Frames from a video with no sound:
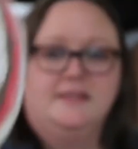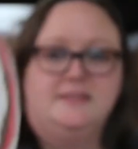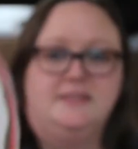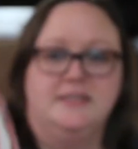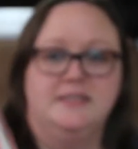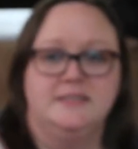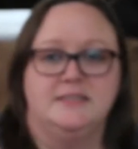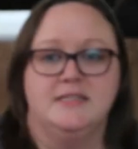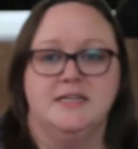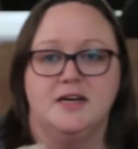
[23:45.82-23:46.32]
this
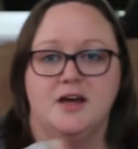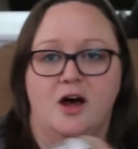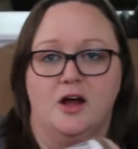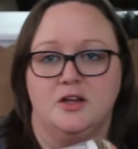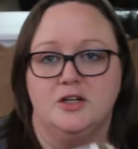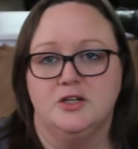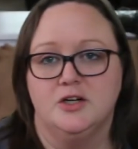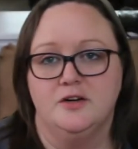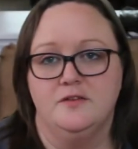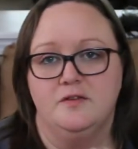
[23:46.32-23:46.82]
is the
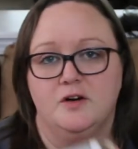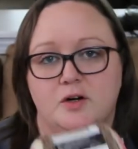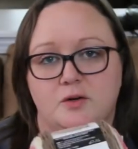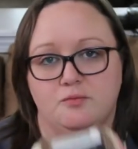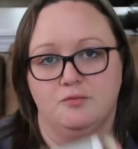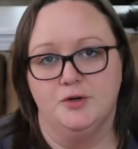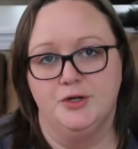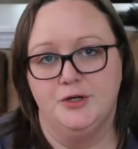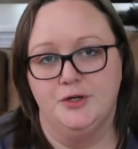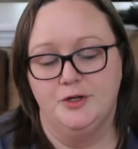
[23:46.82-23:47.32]
color of her
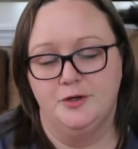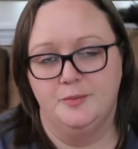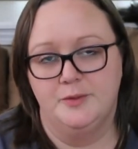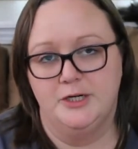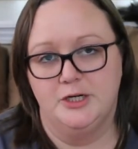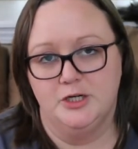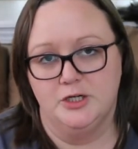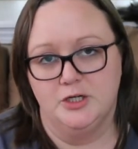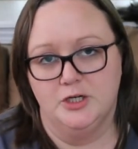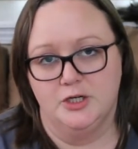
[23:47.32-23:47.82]
room
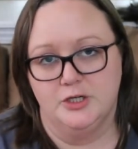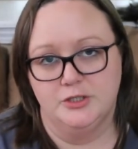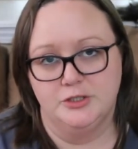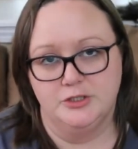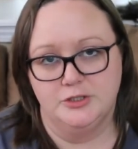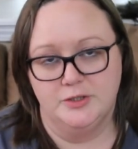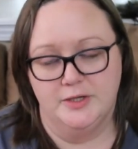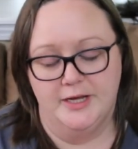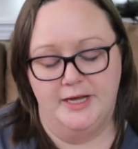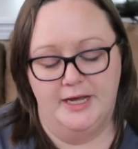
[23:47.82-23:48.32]
and her
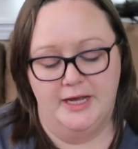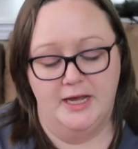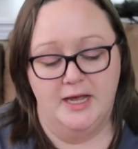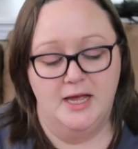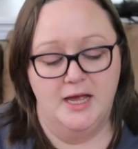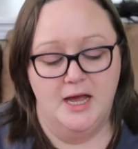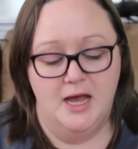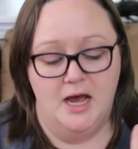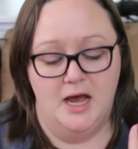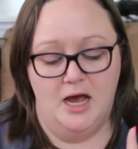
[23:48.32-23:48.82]
nursery.
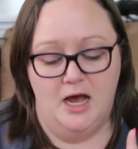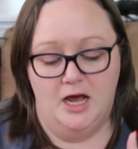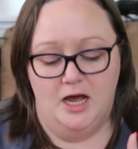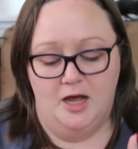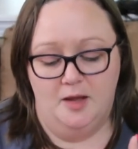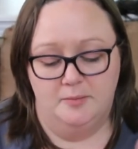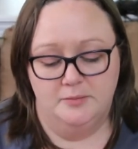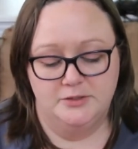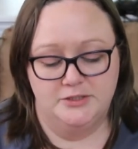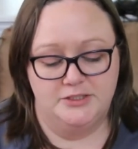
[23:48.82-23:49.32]

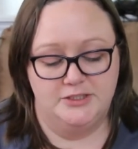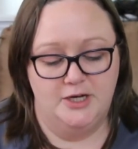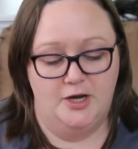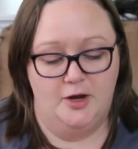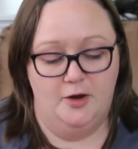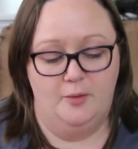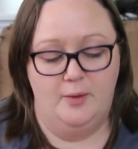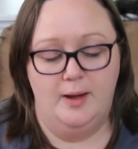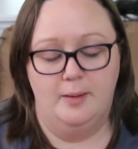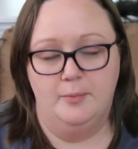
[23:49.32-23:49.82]
Um, so
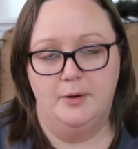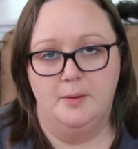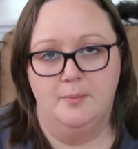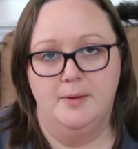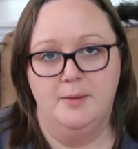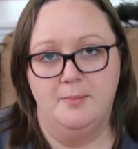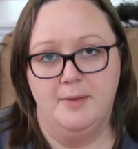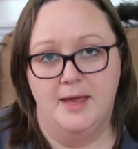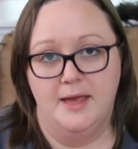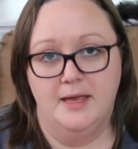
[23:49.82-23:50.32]
I'm going to
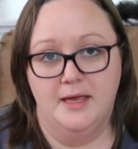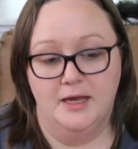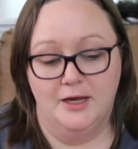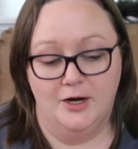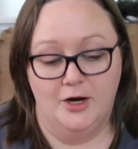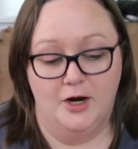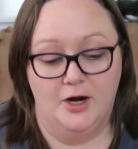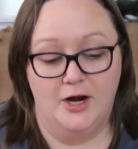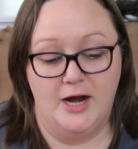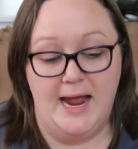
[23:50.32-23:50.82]
be making
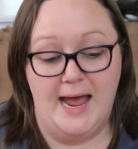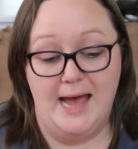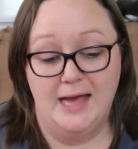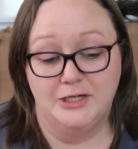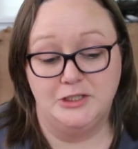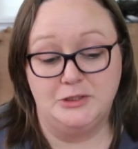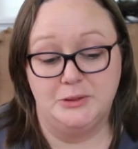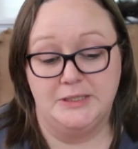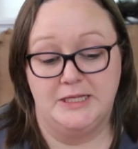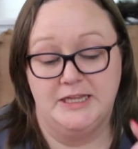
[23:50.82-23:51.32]
her
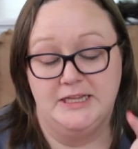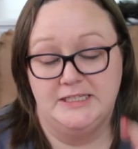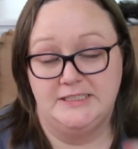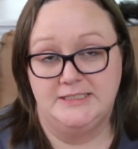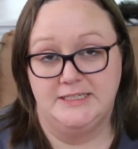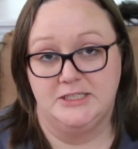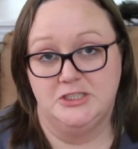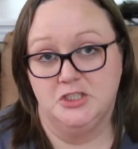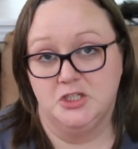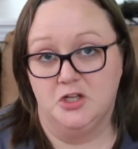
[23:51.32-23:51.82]
actually the
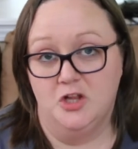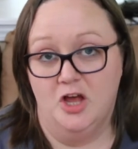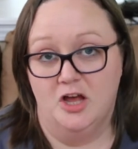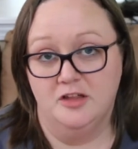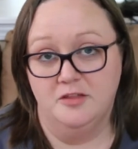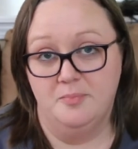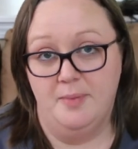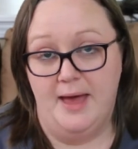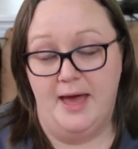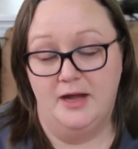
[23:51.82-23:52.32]

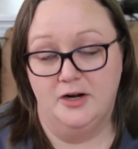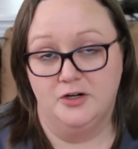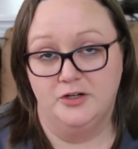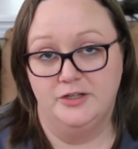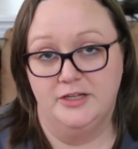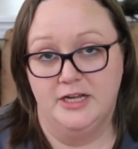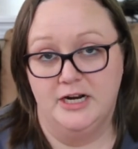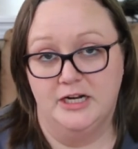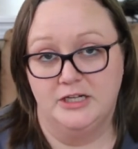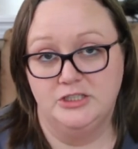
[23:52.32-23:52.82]
dishcloth
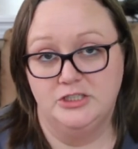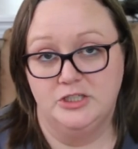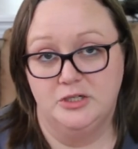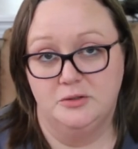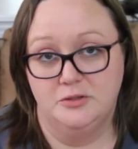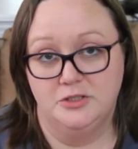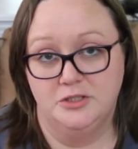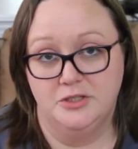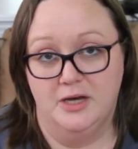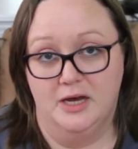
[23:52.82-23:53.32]
pattern that I
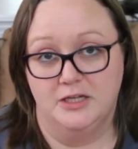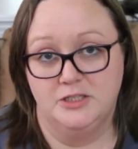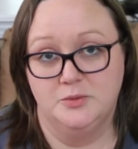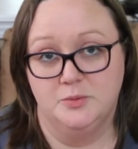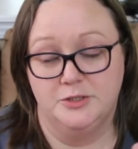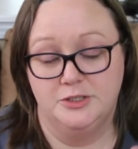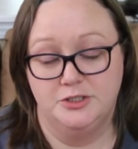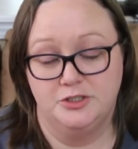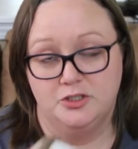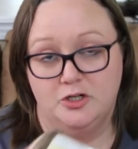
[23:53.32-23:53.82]
showed you guys
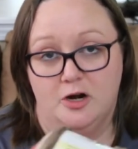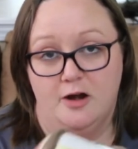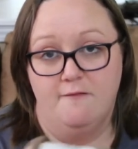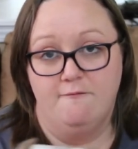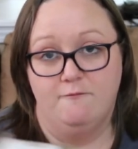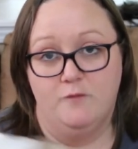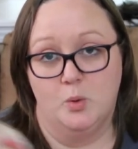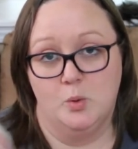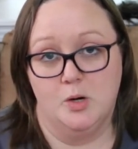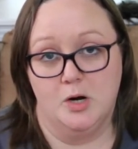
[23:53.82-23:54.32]
where you start
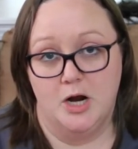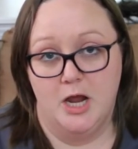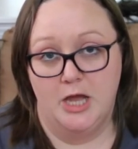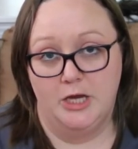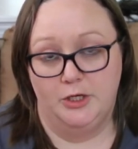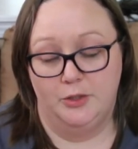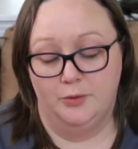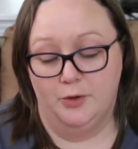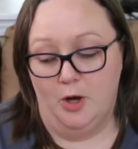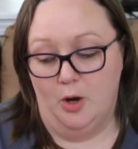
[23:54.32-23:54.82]
at four
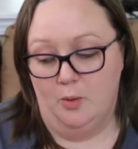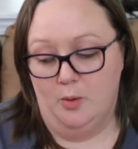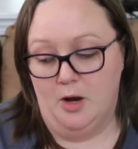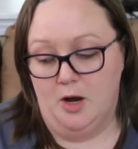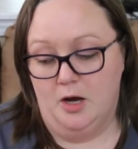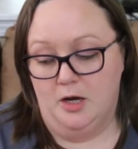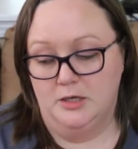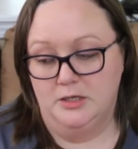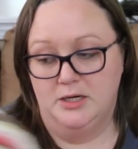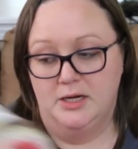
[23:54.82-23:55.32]
and you go
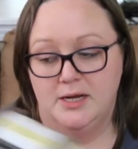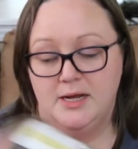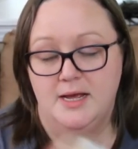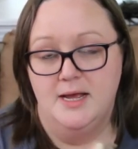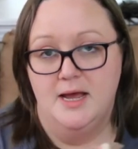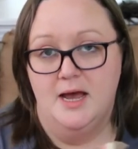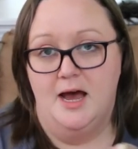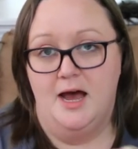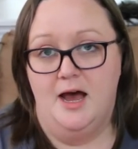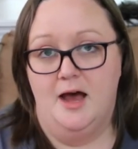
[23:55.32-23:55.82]
on.
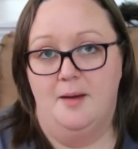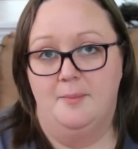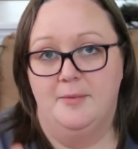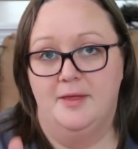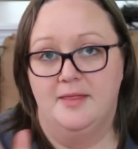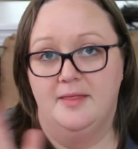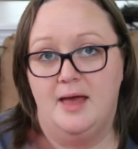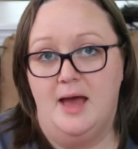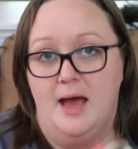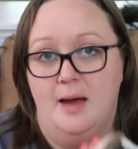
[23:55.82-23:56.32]
Um,
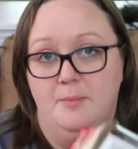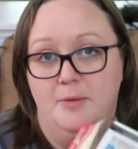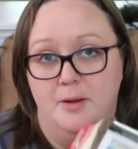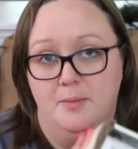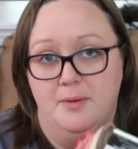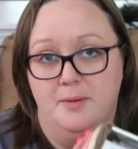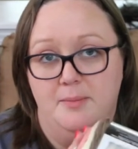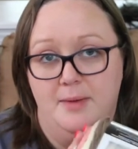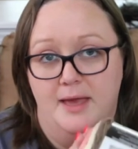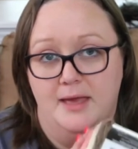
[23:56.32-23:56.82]
I'm going
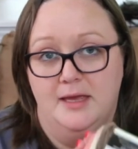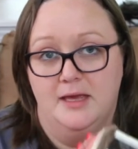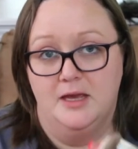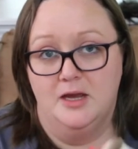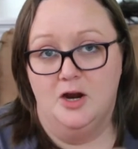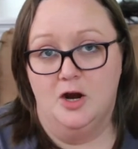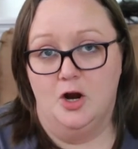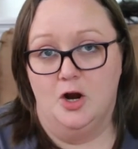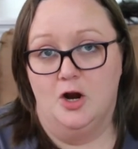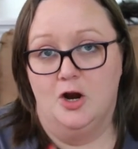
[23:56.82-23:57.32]
to be
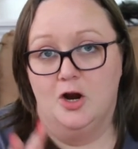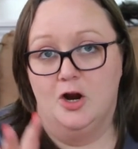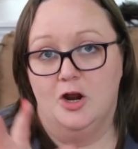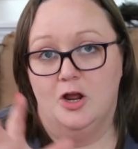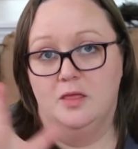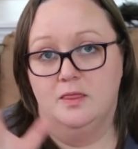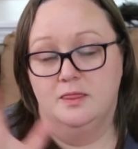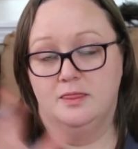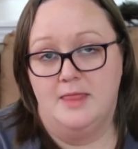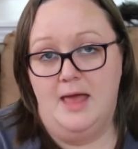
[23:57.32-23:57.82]
making her
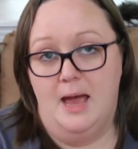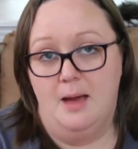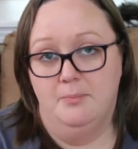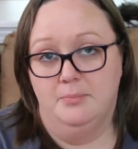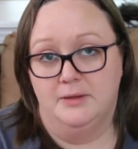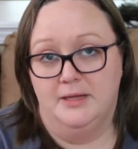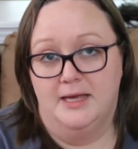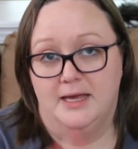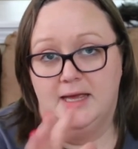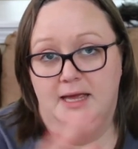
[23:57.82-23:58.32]
that
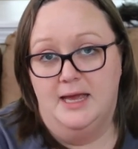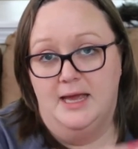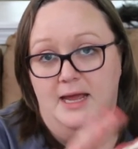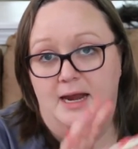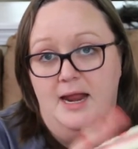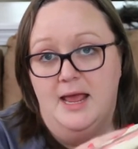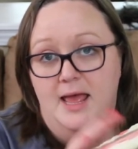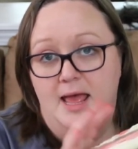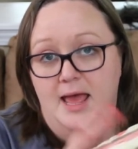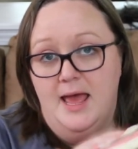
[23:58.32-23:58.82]

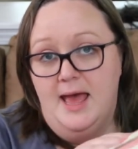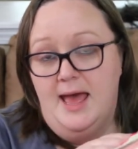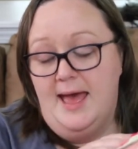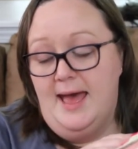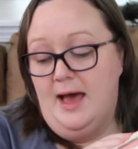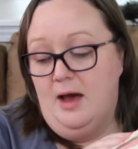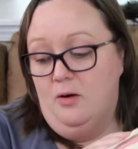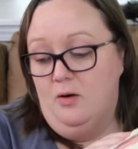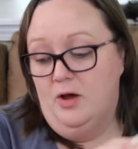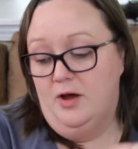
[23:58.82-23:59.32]
blanket
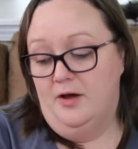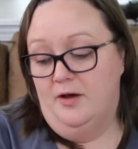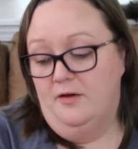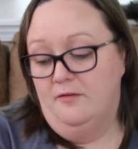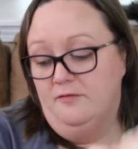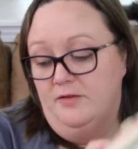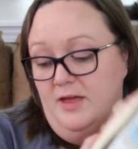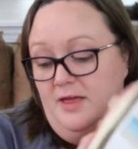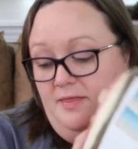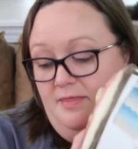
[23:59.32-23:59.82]
out
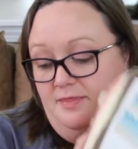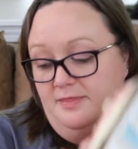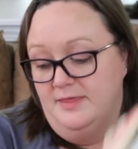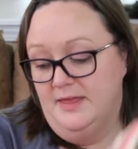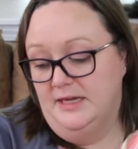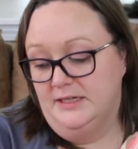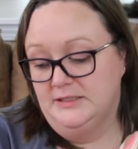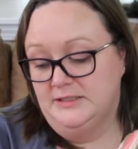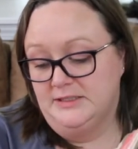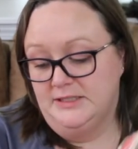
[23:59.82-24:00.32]
of
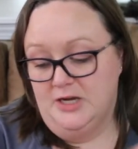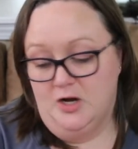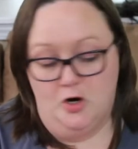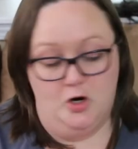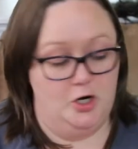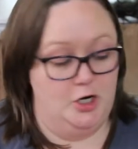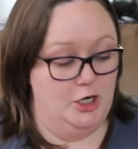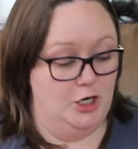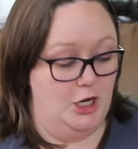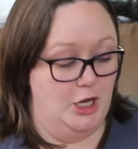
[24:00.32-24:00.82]
this
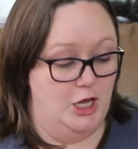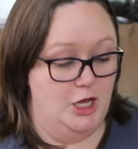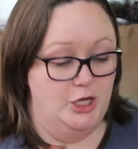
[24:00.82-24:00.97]
yarn.